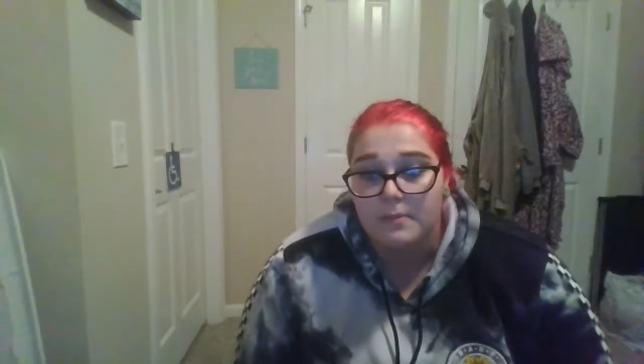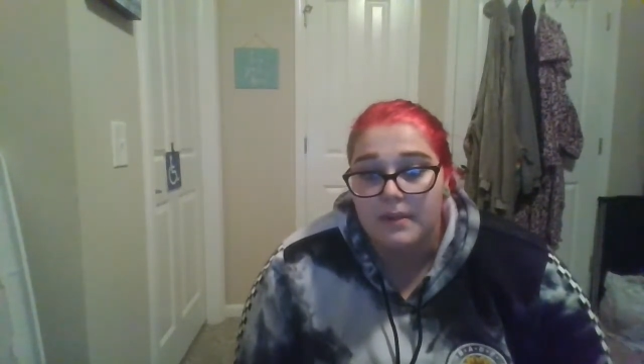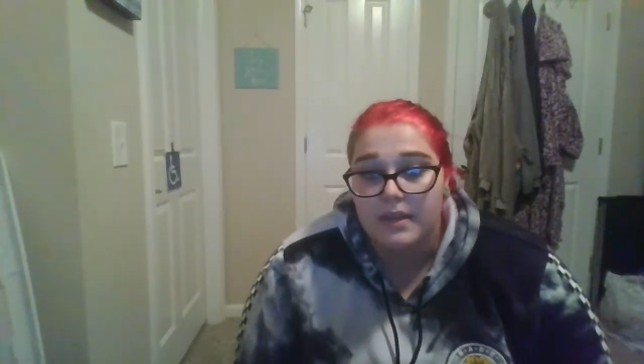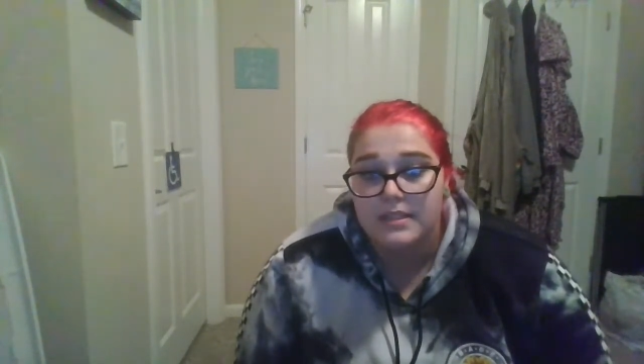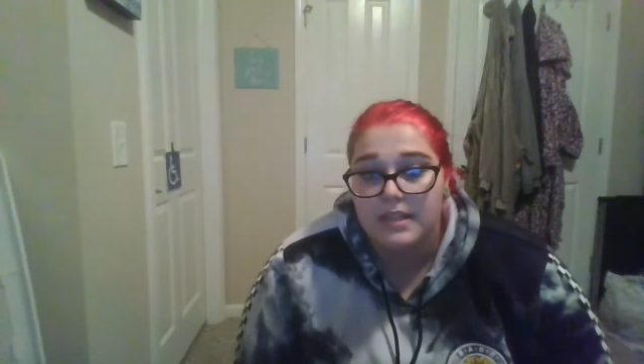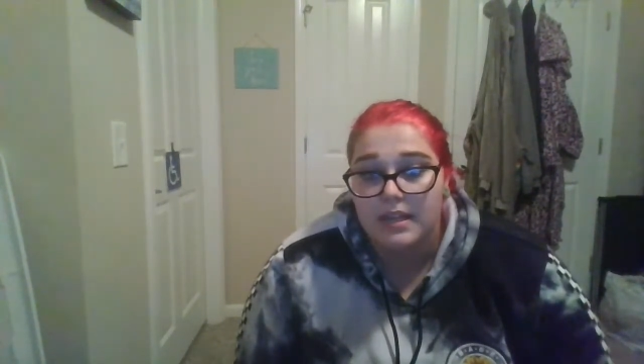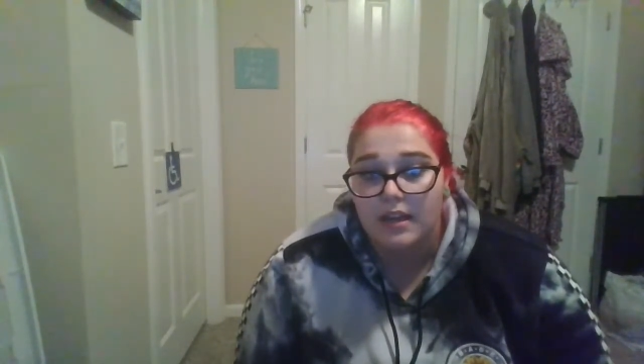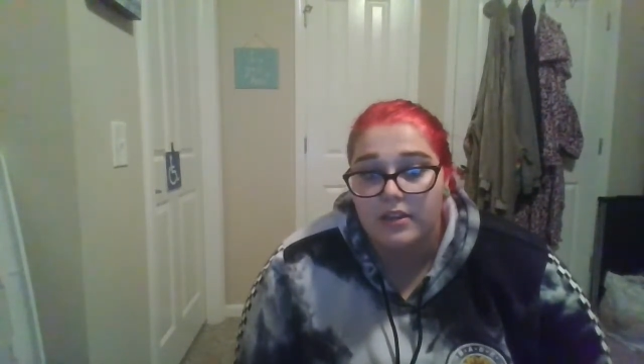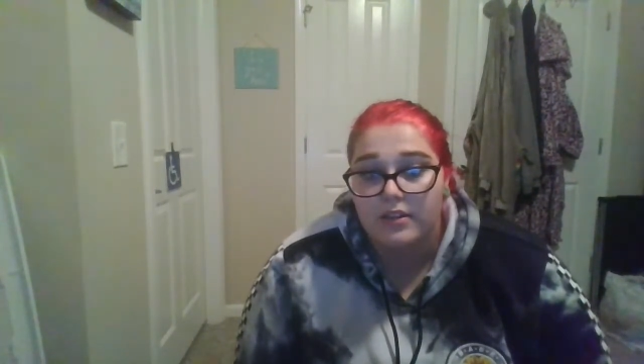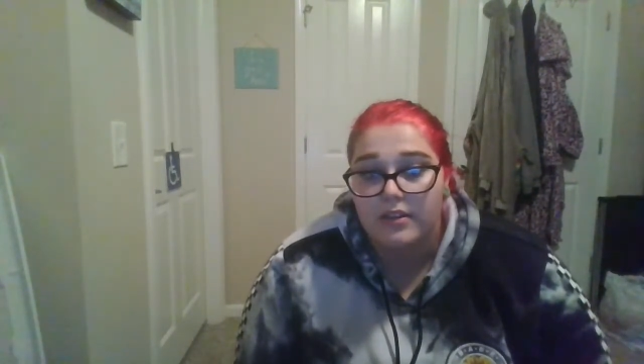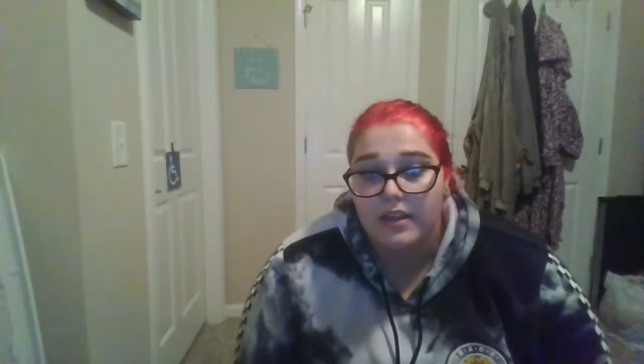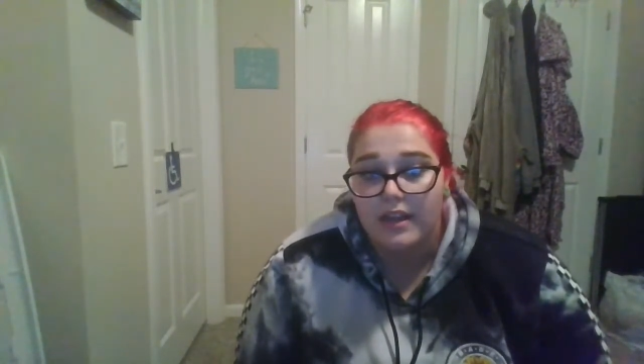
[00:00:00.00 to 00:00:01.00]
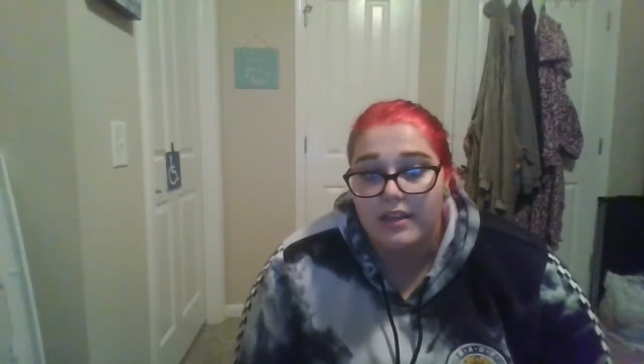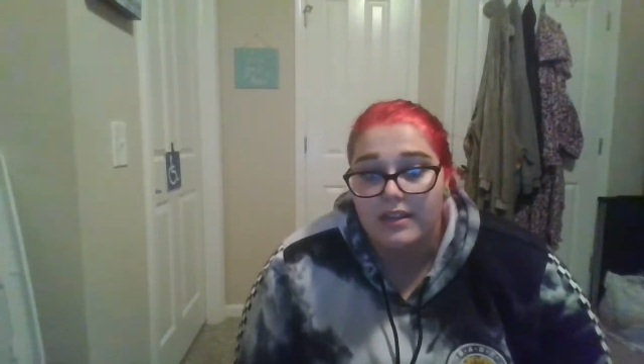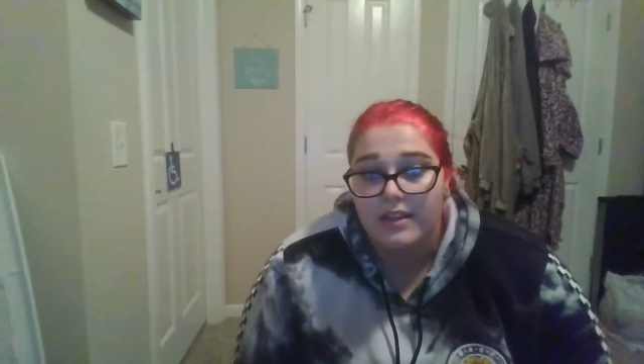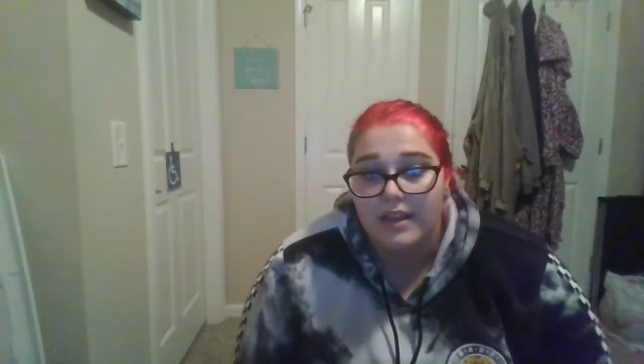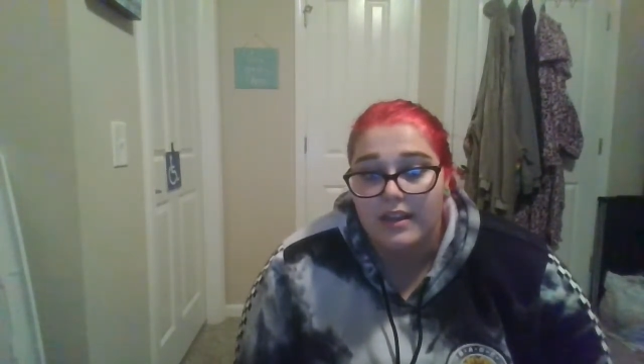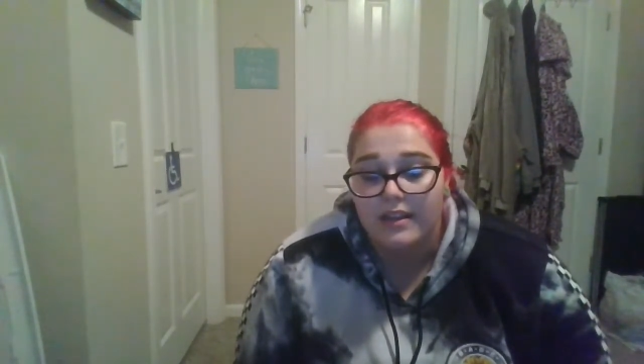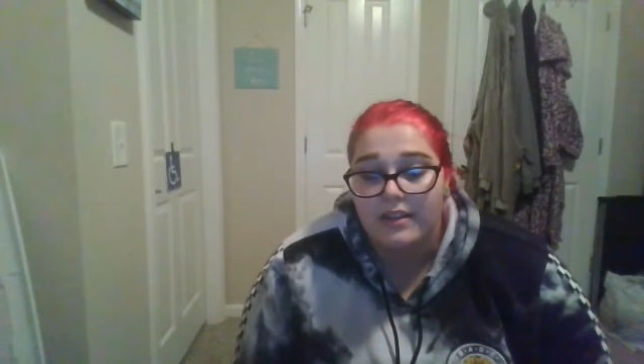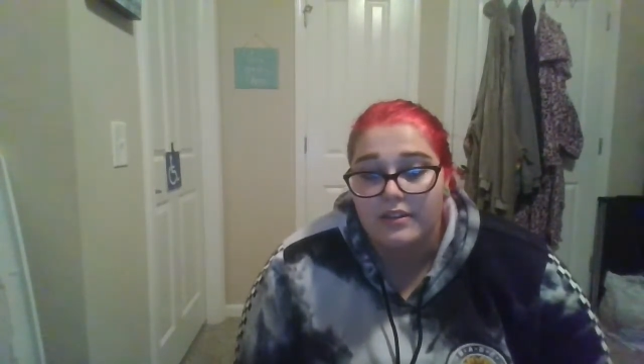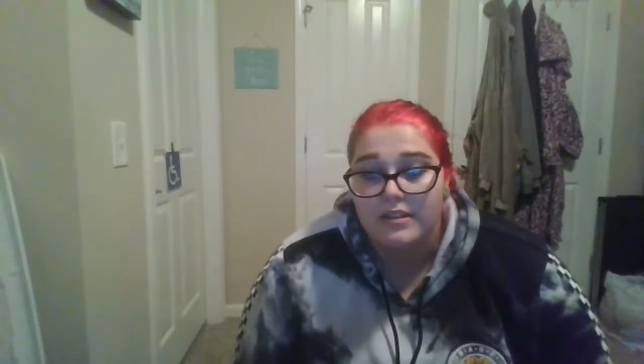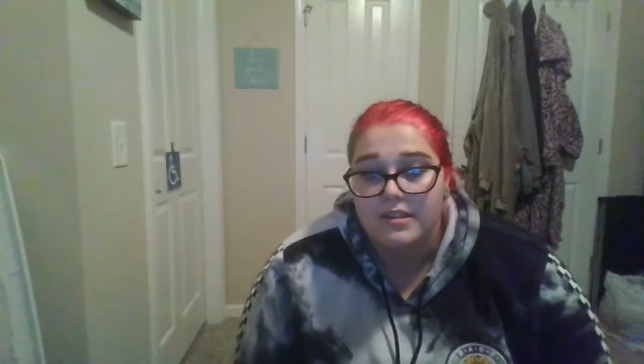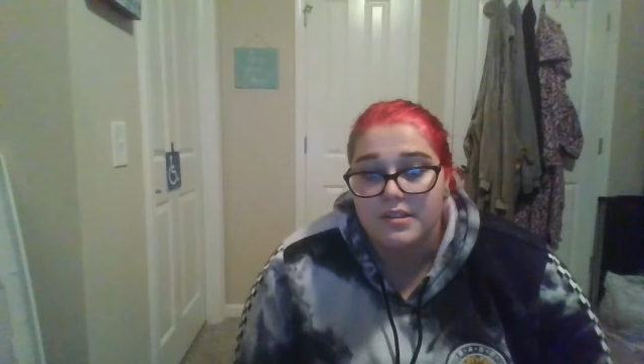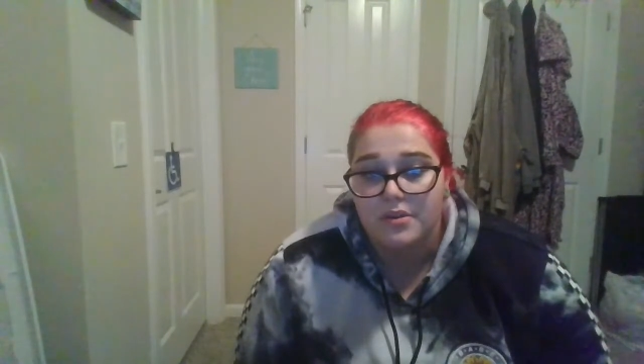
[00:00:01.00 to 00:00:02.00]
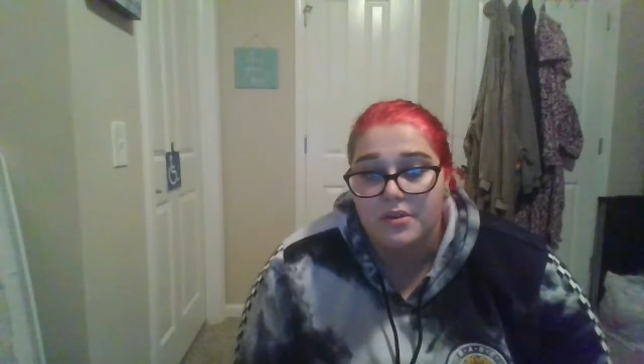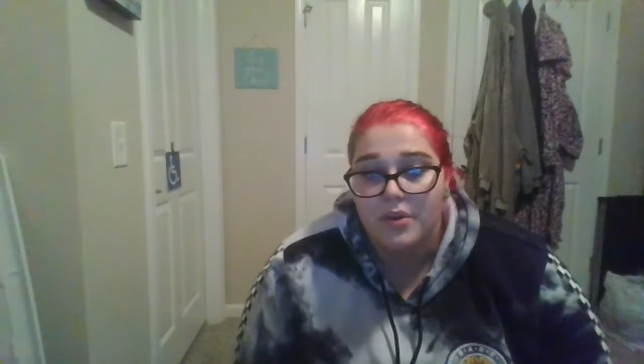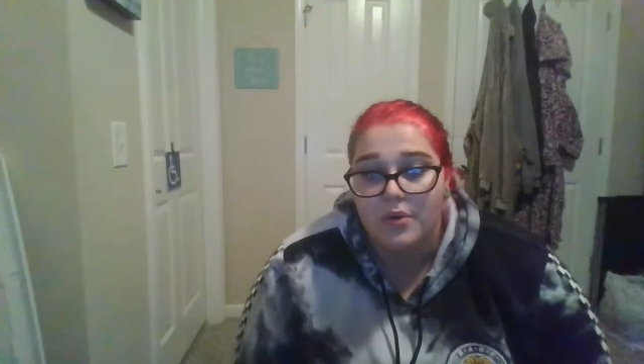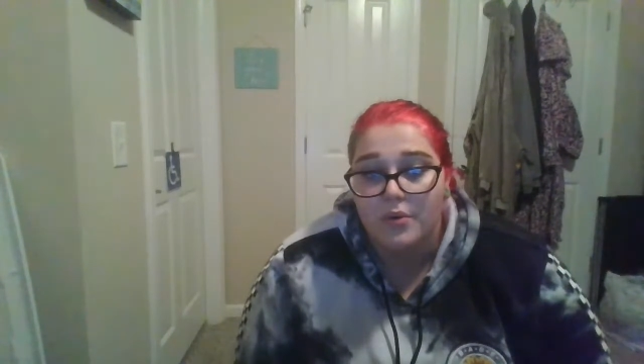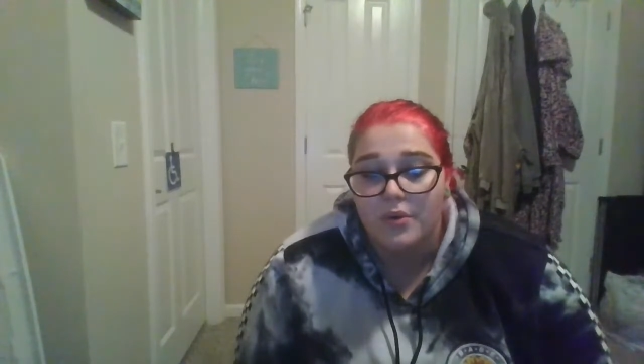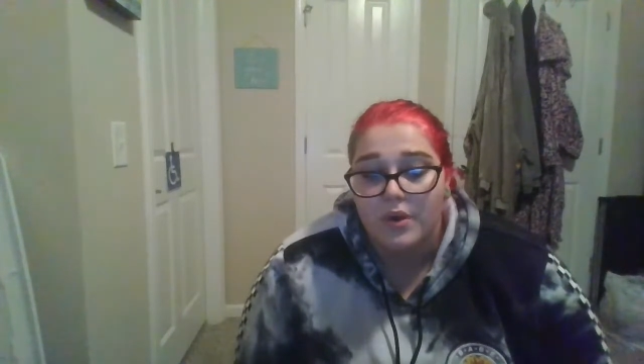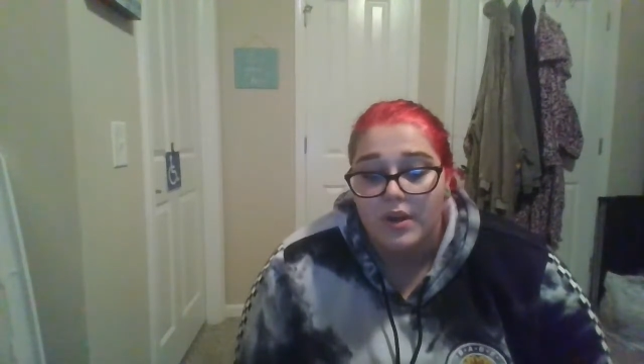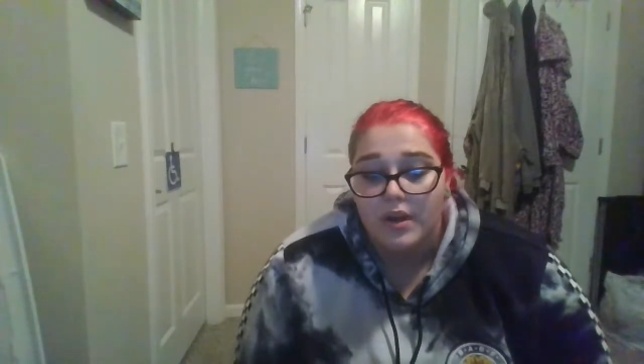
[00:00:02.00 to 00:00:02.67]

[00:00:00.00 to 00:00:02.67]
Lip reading: but under the ADA, there is no